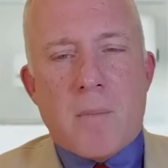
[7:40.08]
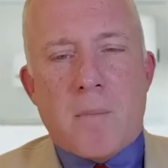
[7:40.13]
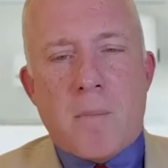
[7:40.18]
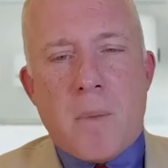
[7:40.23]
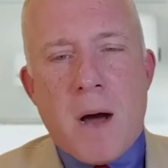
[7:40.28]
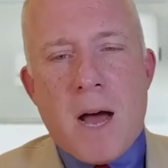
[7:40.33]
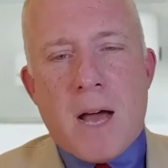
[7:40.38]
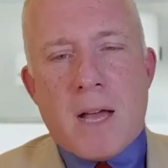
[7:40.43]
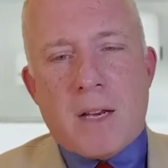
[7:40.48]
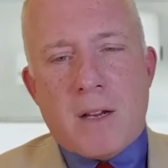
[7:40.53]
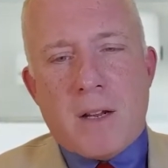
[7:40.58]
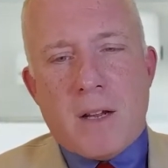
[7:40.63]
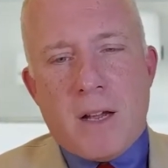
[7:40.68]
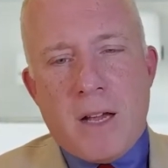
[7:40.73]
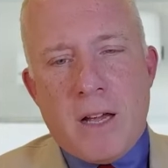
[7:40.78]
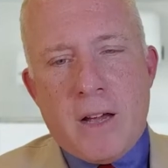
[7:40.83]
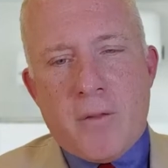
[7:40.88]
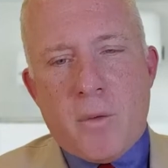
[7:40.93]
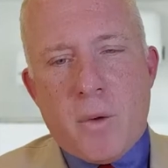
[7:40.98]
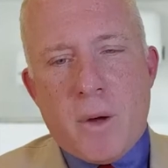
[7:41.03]
But
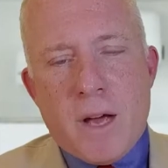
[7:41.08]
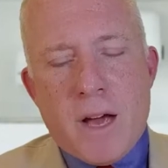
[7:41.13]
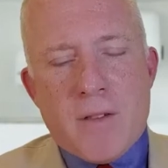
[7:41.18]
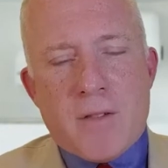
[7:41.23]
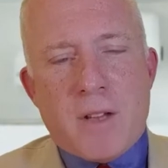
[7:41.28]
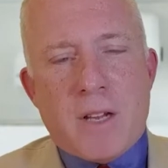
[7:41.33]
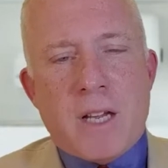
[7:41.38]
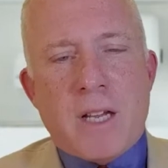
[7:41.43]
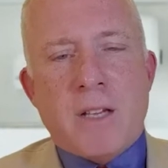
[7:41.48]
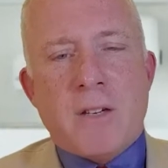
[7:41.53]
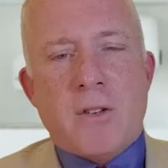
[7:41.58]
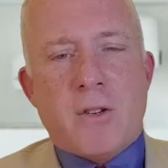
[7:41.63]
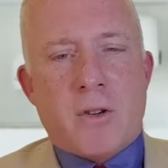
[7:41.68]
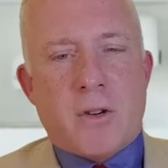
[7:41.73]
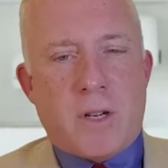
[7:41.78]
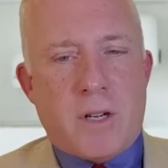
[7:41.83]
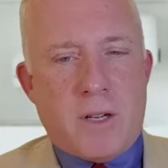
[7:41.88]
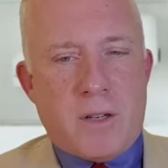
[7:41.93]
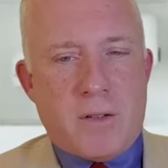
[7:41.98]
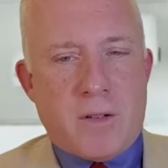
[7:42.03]
if we have an
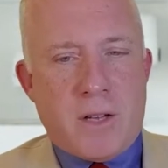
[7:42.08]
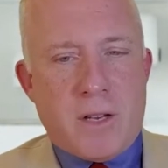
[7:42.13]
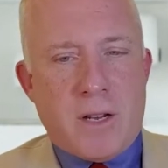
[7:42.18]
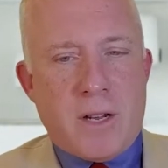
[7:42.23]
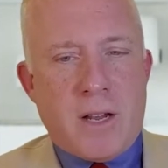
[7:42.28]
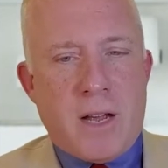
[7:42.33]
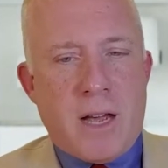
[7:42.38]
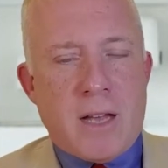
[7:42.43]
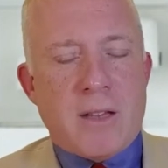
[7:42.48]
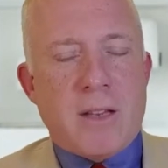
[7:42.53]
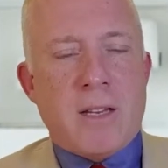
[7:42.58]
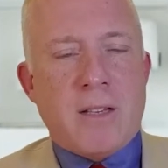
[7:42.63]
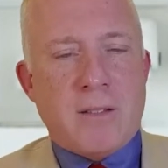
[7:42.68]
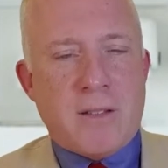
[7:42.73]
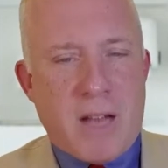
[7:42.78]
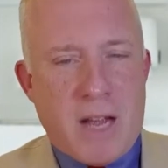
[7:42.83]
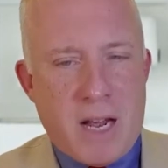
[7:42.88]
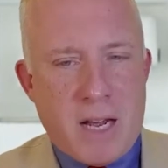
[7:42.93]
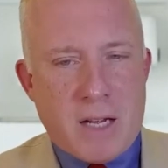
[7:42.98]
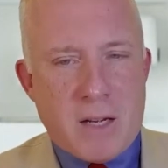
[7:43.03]
increase in, in
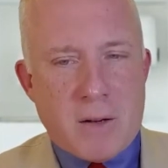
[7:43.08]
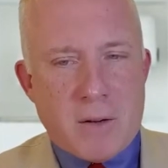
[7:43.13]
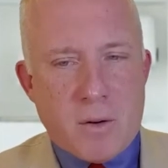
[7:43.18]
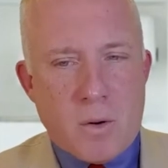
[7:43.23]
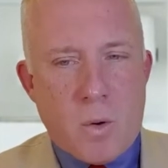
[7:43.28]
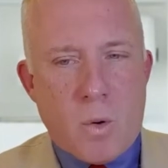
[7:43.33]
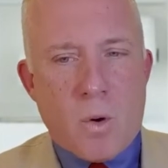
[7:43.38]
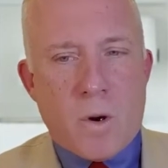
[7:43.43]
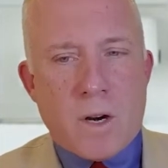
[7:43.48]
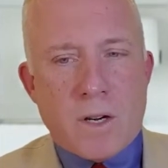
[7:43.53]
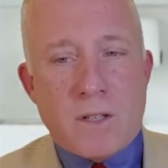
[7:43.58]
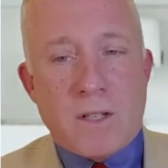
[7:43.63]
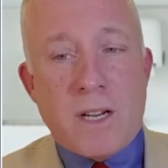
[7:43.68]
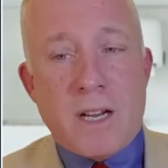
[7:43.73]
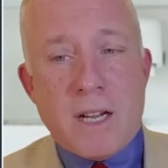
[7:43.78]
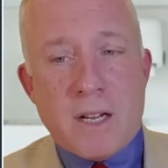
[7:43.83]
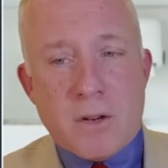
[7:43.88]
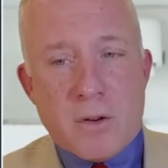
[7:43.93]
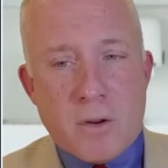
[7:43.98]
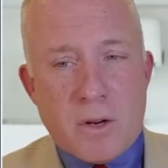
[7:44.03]
intake or a
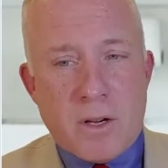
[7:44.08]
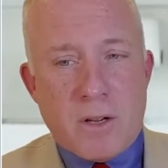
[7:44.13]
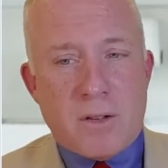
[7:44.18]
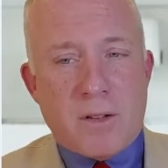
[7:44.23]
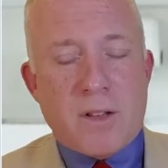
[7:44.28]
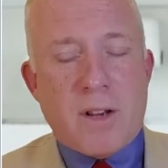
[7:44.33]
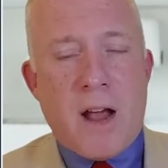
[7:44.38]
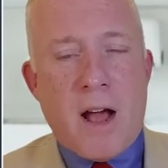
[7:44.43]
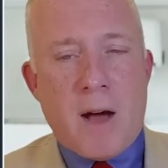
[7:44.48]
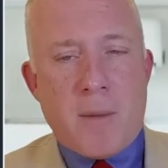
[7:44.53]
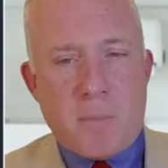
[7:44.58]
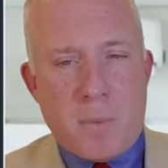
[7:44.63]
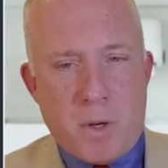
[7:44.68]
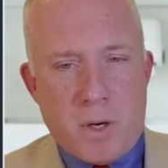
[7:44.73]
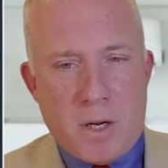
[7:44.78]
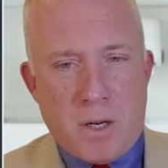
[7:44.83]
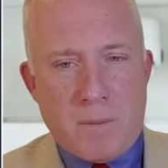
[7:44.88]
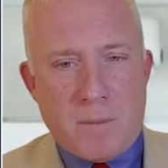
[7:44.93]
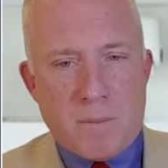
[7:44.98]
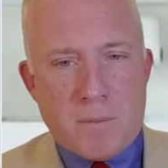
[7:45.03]
decrease in
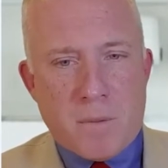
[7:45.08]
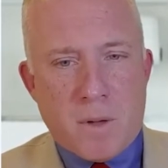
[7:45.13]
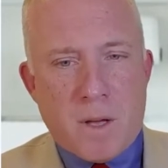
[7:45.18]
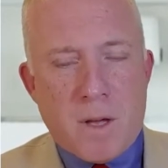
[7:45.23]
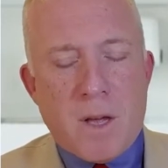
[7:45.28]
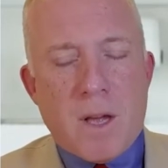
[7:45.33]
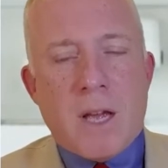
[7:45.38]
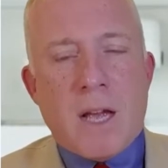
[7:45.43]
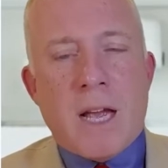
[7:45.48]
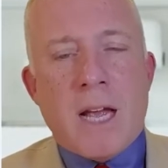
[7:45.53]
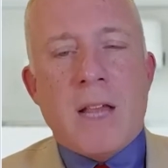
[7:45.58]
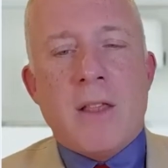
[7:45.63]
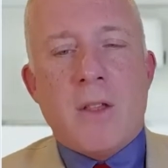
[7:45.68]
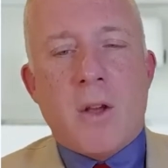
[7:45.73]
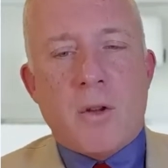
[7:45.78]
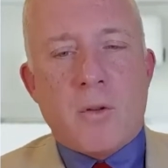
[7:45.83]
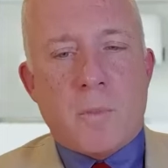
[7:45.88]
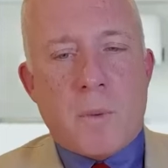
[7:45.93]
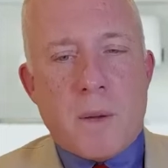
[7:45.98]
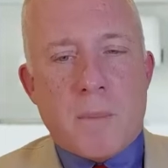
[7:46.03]
output in
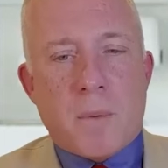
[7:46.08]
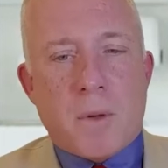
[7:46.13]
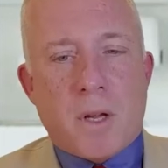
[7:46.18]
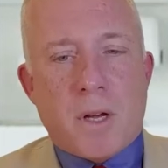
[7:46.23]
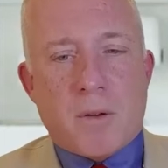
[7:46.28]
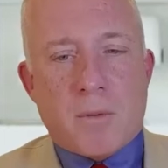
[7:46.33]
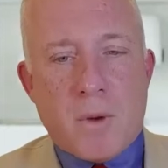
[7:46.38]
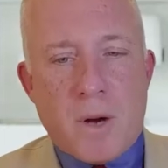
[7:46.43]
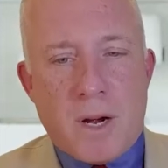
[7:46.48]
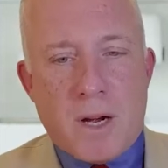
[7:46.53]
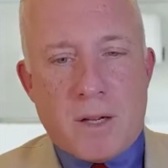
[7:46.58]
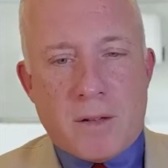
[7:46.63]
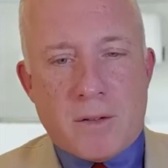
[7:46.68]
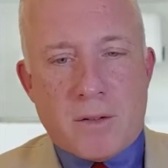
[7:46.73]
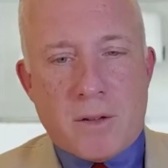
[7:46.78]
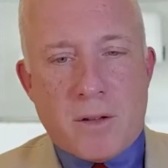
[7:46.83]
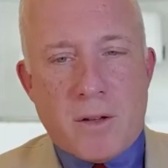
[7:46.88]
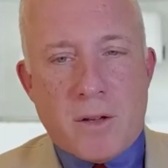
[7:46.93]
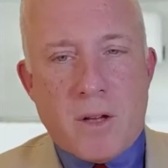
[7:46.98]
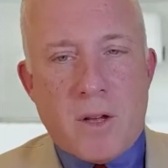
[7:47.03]
those people at
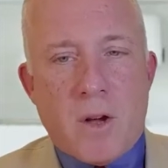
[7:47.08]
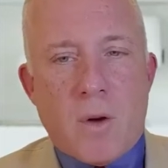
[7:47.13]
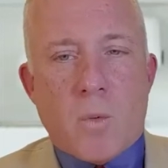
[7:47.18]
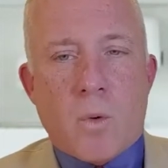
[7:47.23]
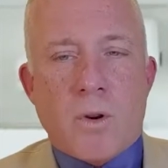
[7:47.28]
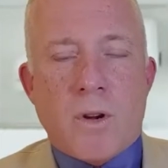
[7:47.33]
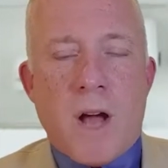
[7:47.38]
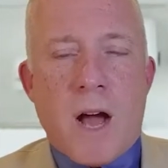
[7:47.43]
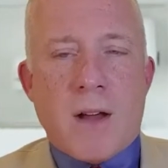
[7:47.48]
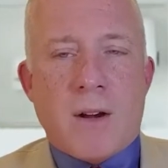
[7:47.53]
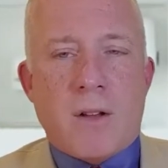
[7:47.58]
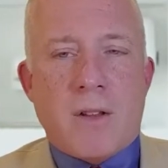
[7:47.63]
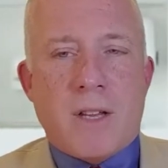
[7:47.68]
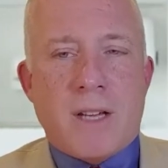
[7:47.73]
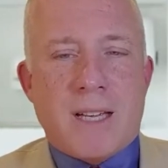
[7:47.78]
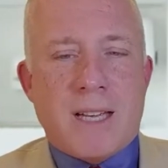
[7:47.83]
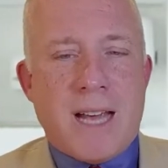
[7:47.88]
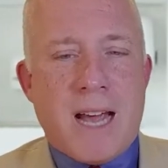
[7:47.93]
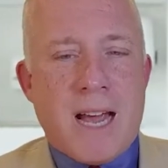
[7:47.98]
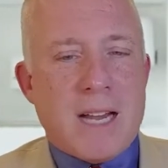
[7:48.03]
risk, we're not only
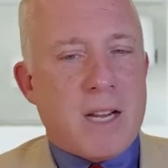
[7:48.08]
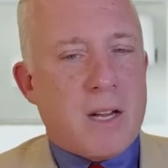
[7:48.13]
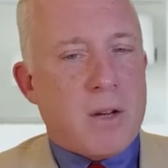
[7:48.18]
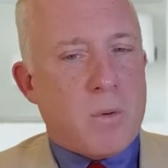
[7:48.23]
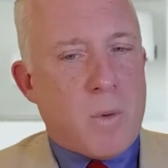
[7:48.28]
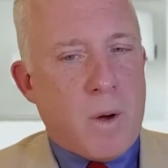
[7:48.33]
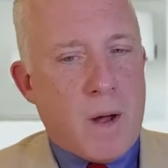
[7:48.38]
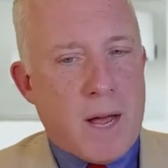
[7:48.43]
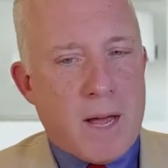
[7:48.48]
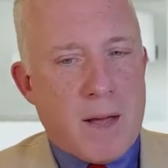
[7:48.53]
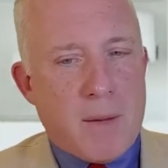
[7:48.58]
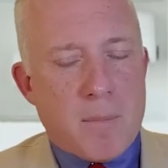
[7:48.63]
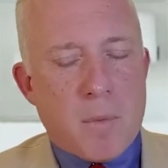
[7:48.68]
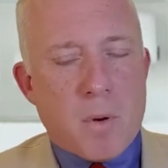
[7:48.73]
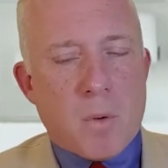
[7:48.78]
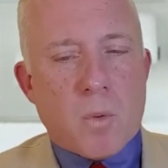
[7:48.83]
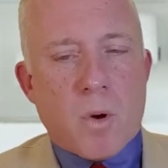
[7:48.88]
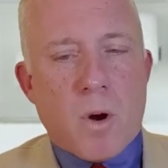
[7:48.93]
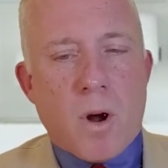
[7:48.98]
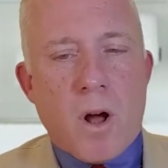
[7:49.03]
gaining weight, but
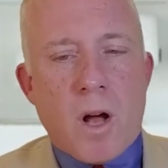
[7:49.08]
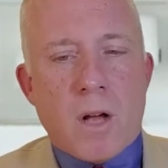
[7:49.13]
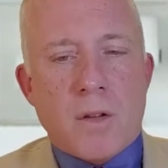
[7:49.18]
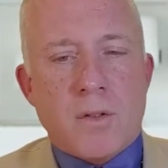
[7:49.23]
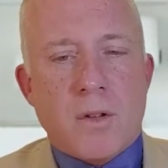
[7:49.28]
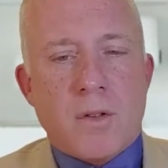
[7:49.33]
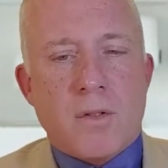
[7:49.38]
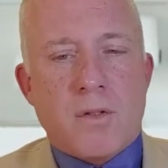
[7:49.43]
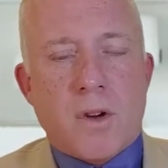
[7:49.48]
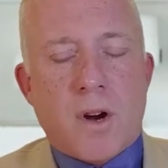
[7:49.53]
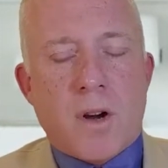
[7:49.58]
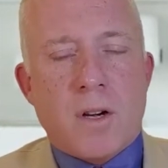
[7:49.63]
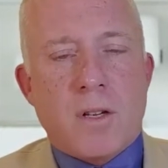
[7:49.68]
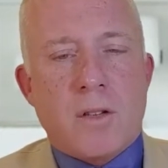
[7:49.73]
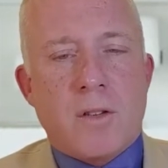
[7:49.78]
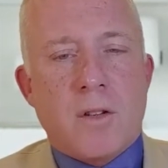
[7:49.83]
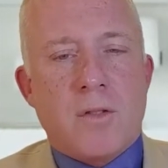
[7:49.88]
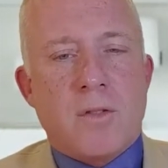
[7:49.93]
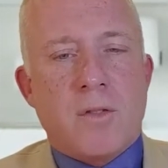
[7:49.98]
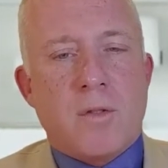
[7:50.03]
we're also starting
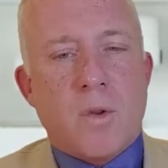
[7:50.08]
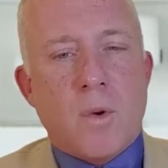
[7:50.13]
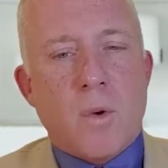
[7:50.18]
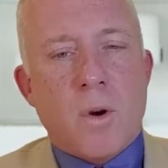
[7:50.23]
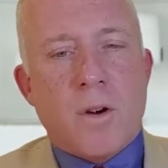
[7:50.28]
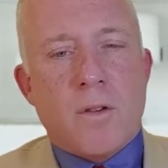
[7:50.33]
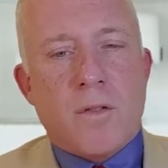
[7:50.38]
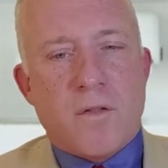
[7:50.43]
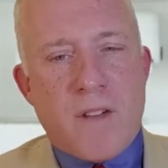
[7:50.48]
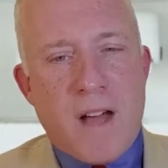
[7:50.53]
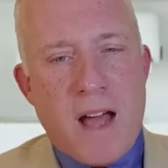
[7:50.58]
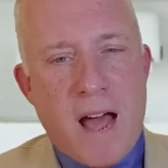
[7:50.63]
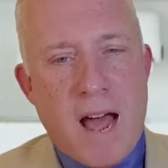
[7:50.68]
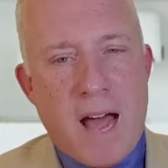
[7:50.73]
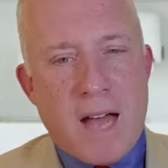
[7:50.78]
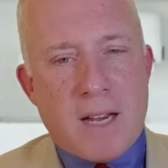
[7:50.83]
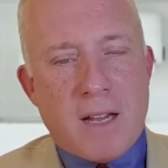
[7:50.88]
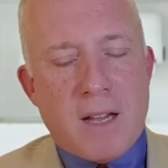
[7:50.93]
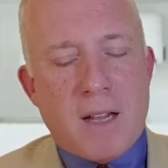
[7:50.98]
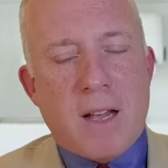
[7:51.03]
to store
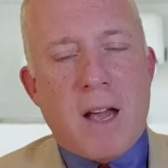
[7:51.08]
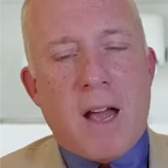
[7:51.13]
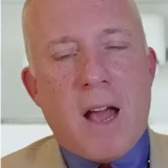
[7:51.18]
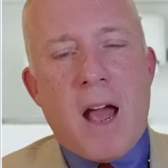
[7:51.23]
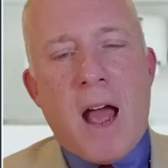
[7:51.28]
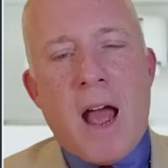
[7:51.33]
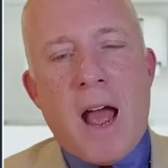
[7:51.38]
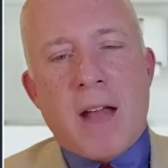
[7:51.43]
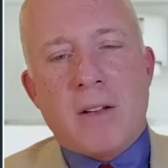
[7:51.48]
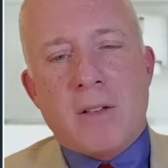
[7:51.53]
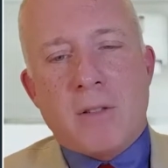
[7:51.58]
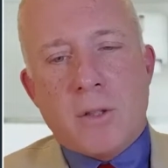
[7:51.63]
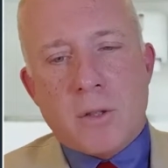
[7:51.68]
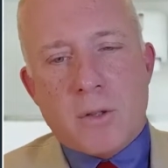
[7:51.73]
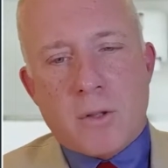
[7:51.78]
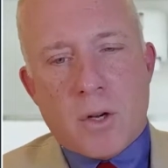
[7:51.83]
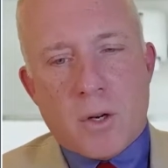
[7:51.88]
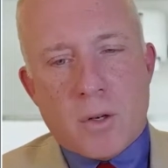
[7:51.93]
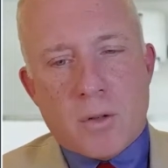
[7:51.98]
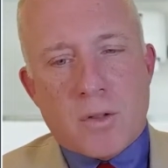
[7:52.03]
fat and
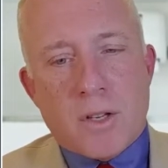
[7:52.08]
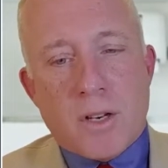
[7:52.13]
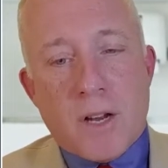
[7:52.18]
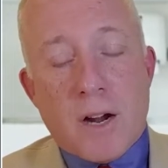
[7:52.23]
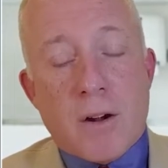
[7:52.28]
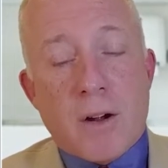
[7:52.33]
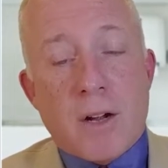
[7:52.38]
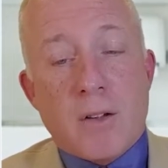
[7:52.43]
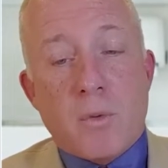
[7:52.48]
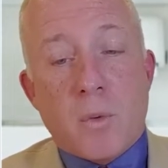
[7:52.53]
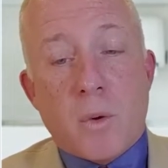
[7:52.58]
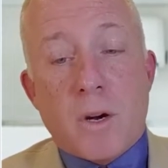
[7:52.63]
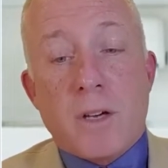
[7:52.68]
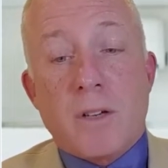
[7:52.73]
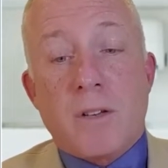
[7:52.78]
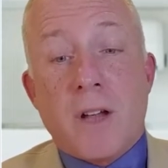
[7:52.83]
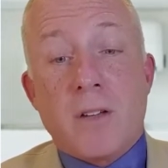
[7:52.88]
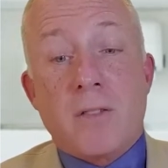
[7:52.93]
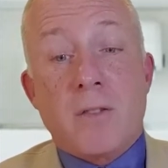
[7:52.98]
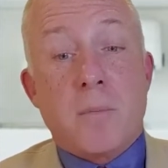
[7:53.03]
glucose in areas where
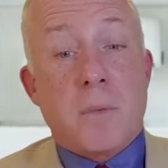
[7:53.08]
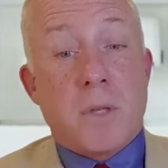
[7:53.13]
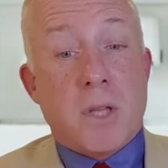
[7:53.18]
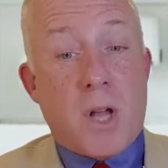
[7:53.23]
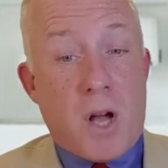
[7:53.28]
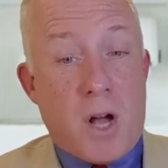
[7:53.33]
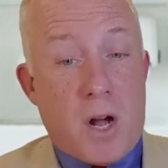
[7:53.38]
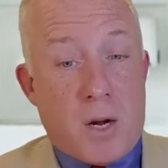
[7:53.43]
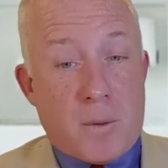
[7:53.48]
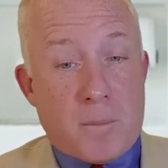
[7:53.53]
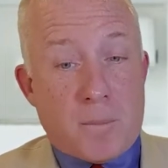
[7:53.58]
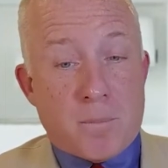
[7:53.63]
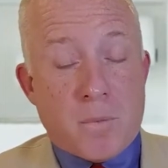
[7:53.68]
it doesn't belong.